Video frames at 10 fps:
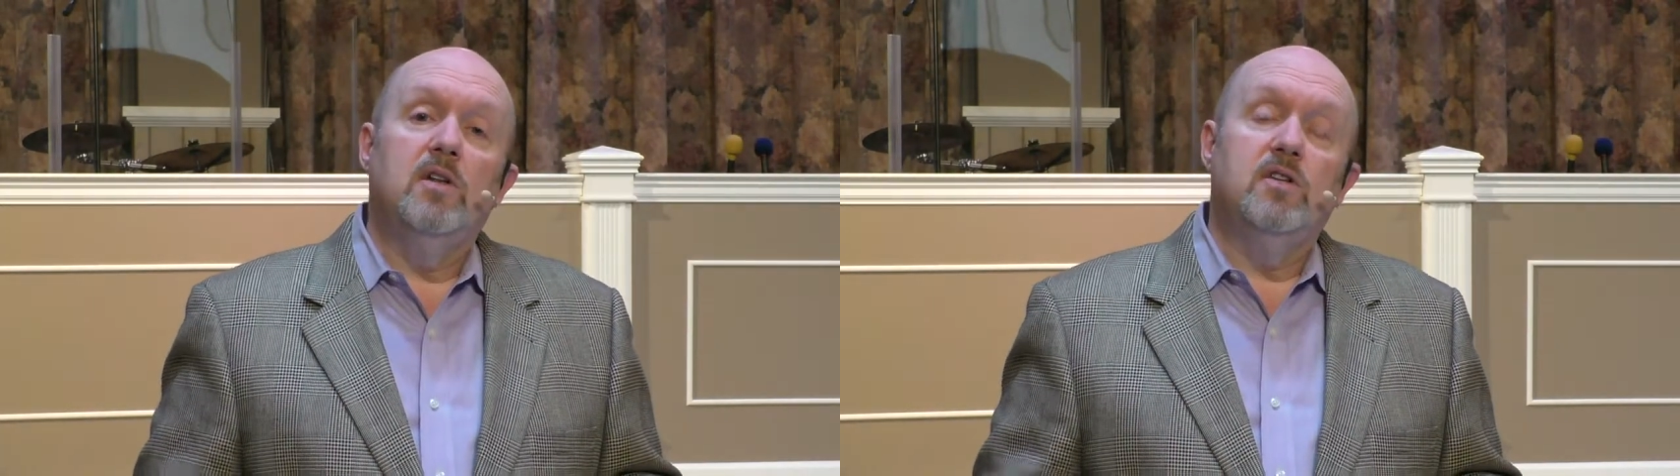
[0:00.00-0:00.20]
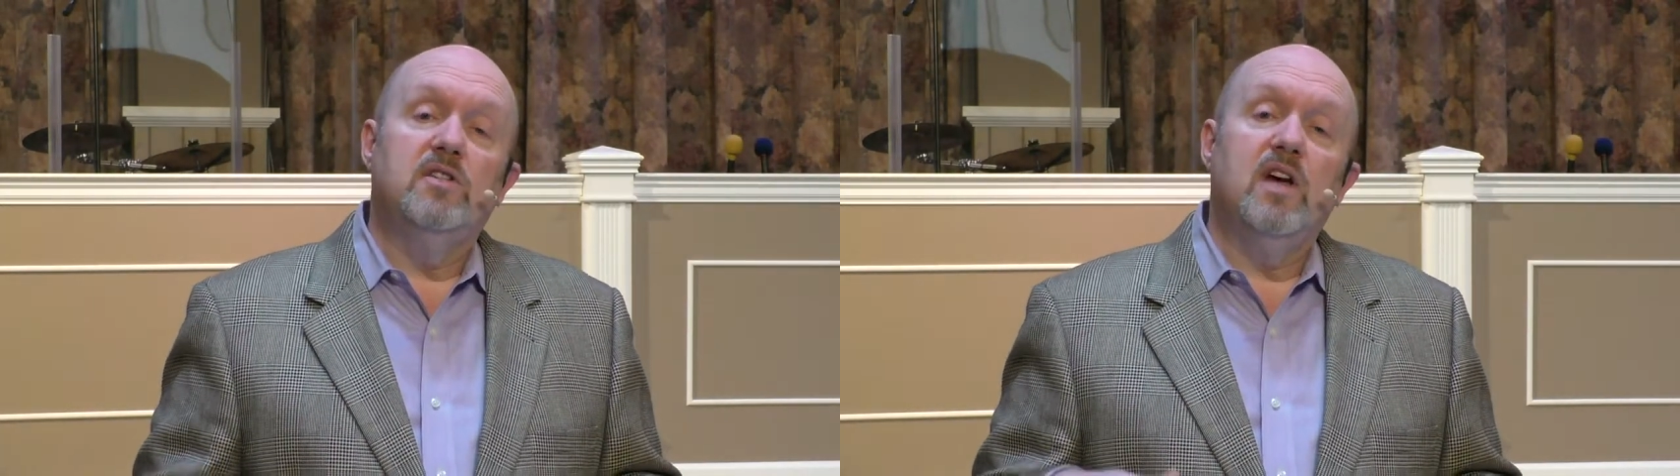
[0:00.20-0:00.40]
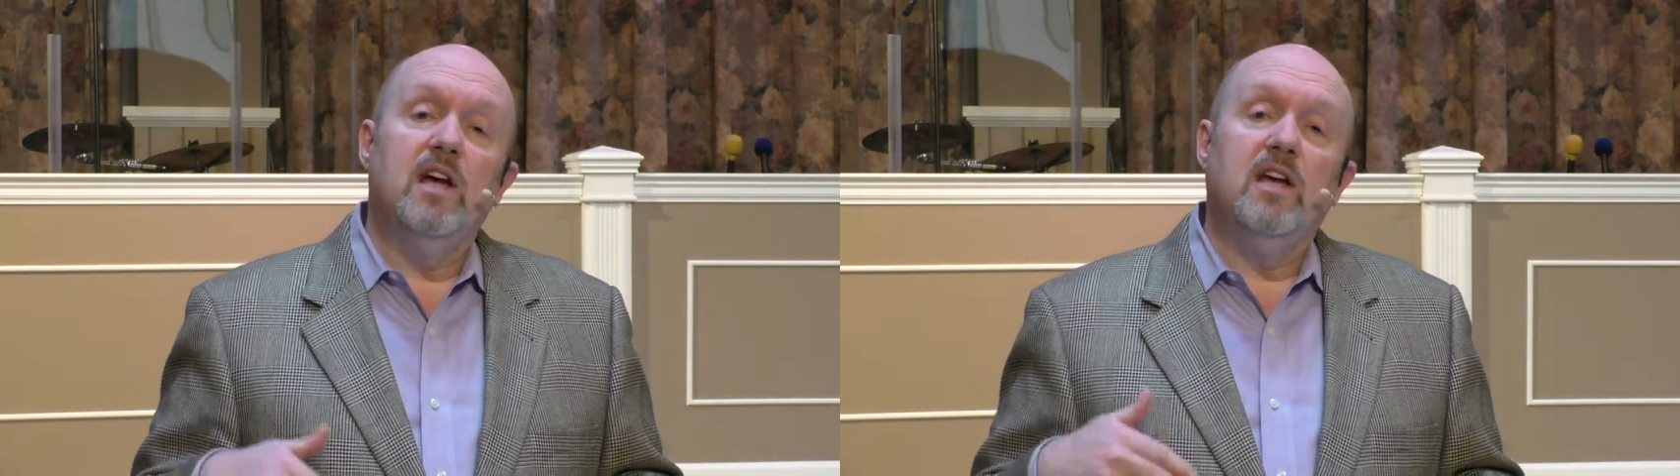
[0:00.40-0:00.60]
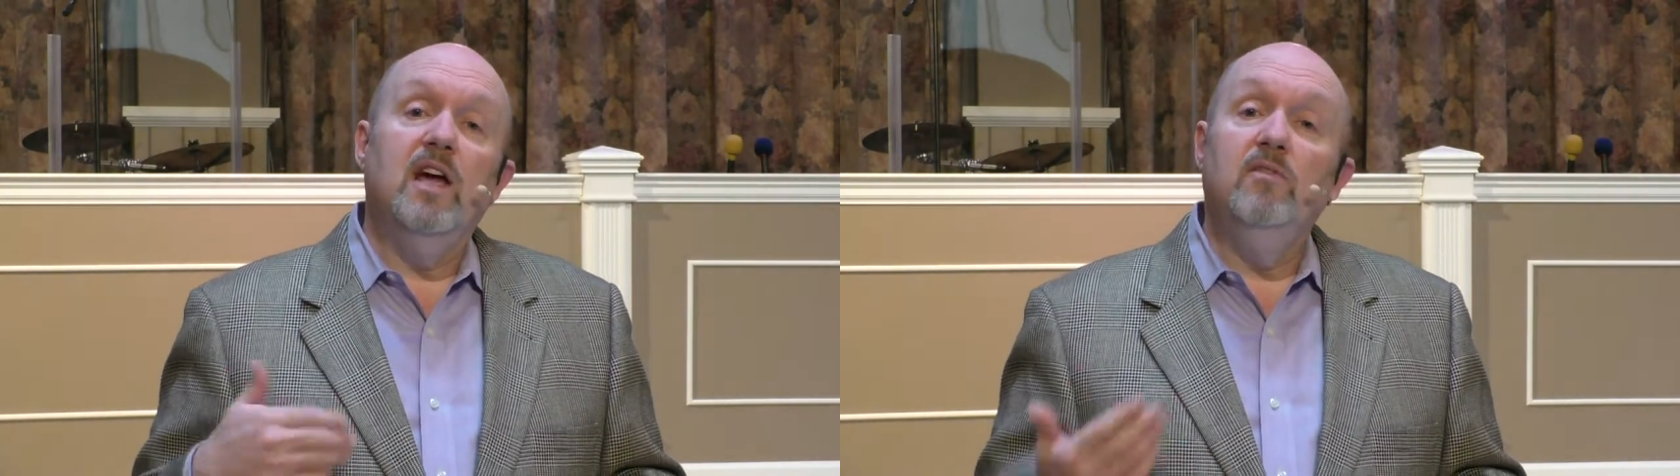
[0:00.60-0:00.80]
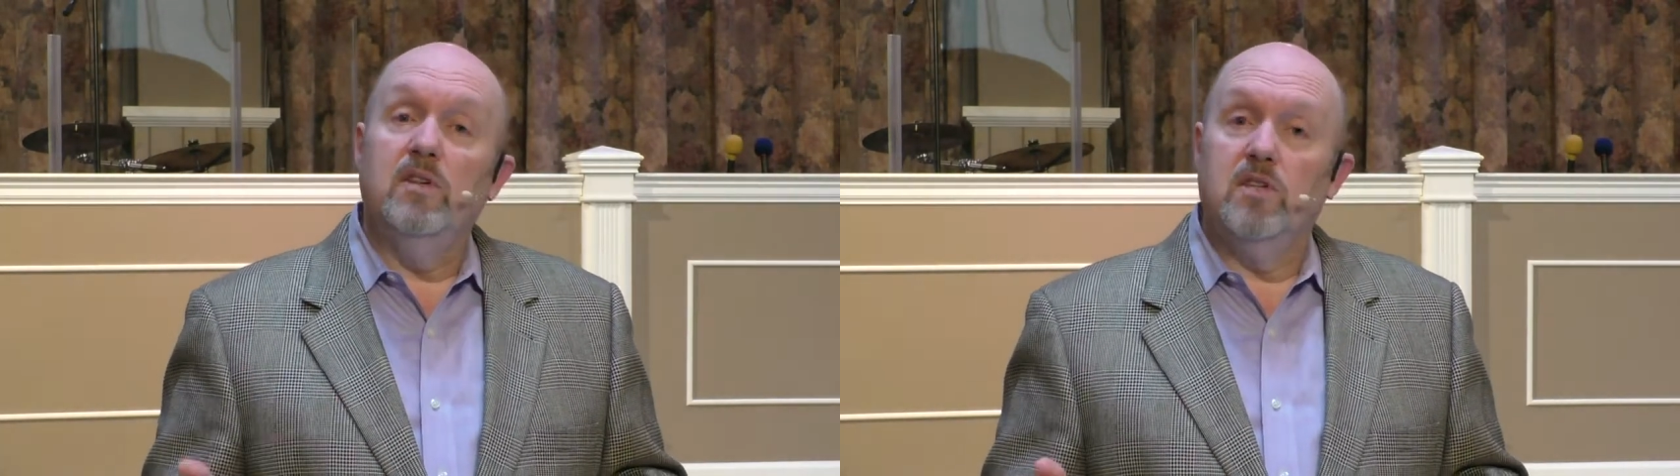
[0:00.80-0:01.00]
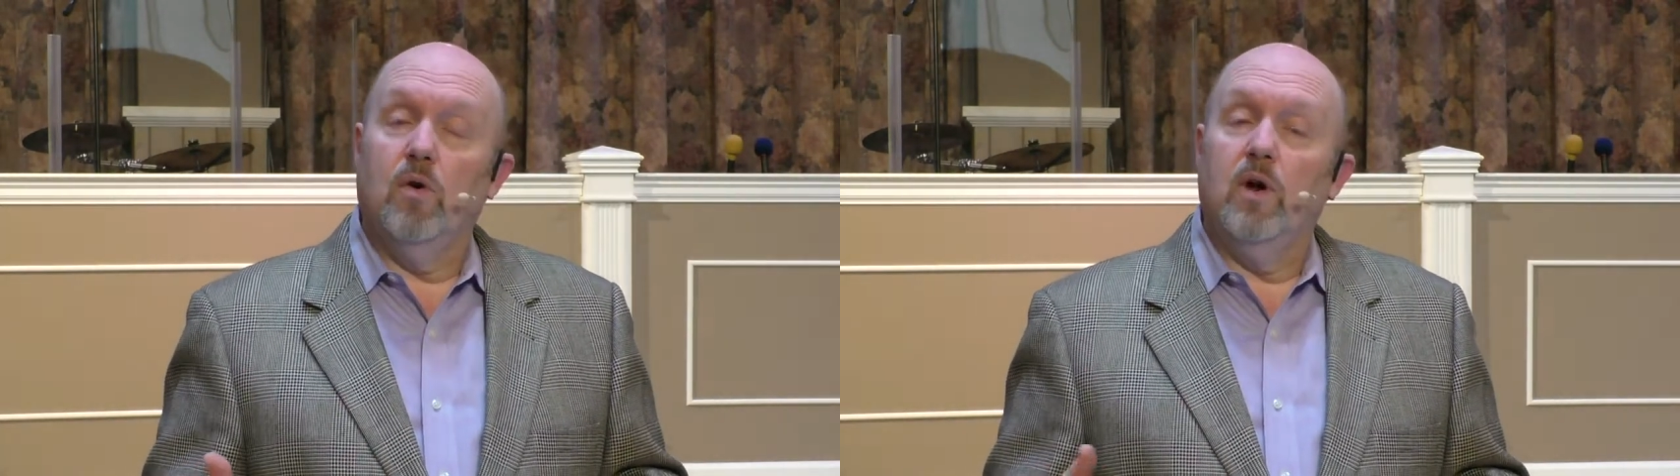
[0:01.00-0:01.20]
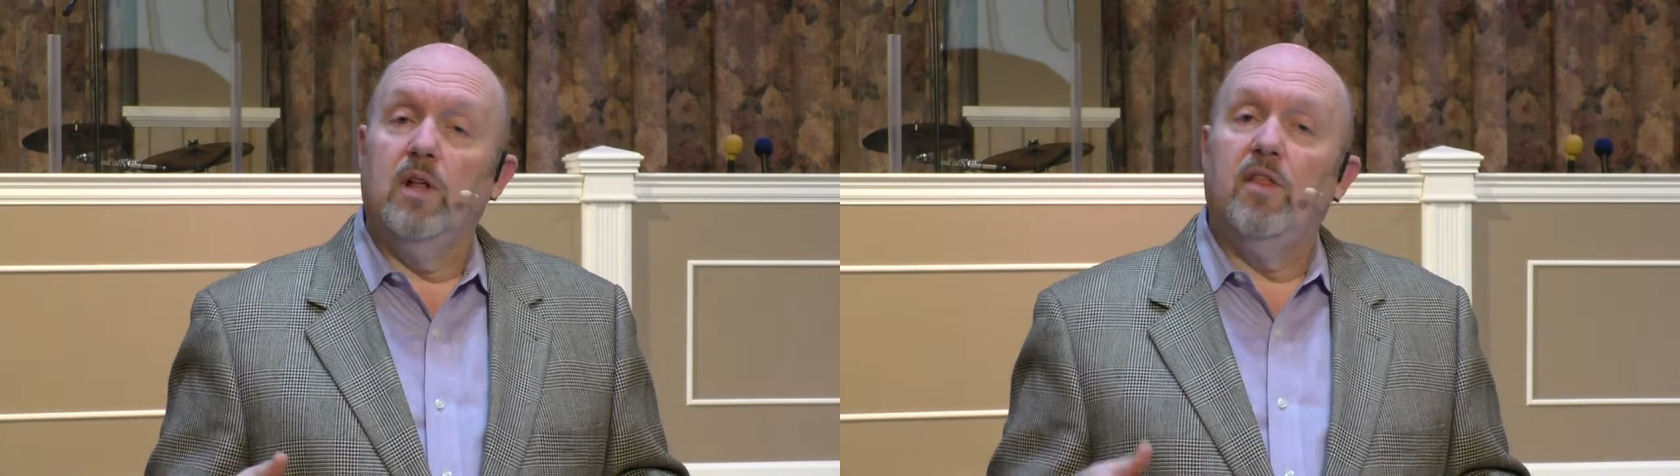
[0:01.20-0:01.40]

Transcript: to take inventory.